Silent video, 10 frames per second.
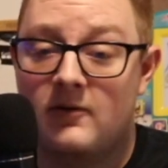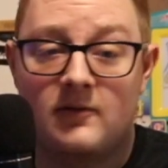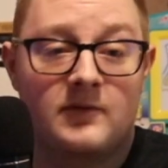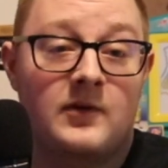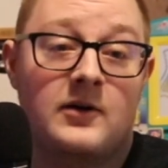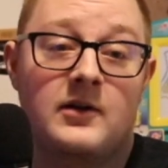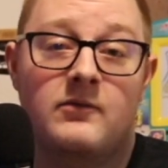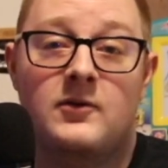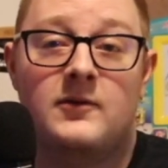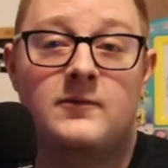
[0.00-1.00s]
It's very
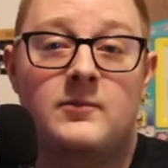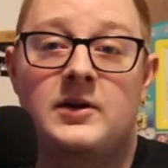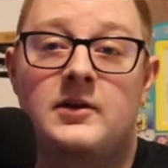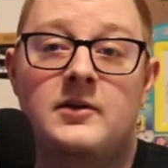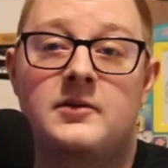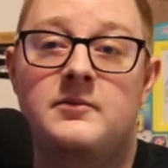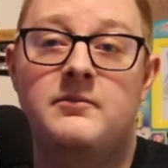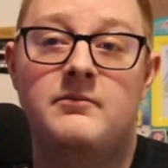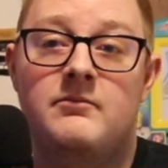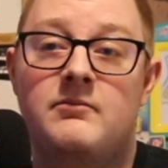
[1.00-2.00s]
difficult for me to
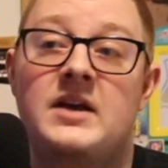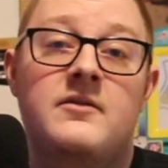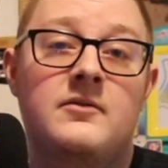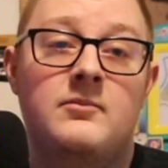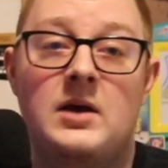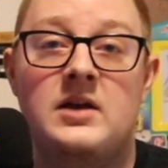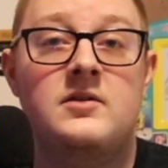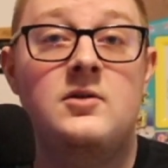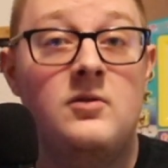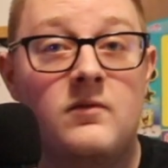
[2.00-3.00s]
make
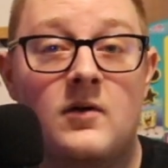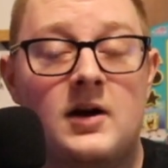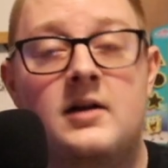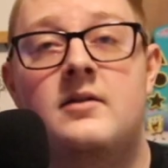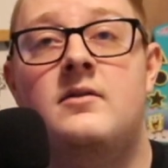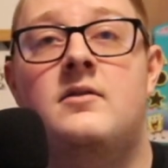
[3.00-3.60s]
new friends,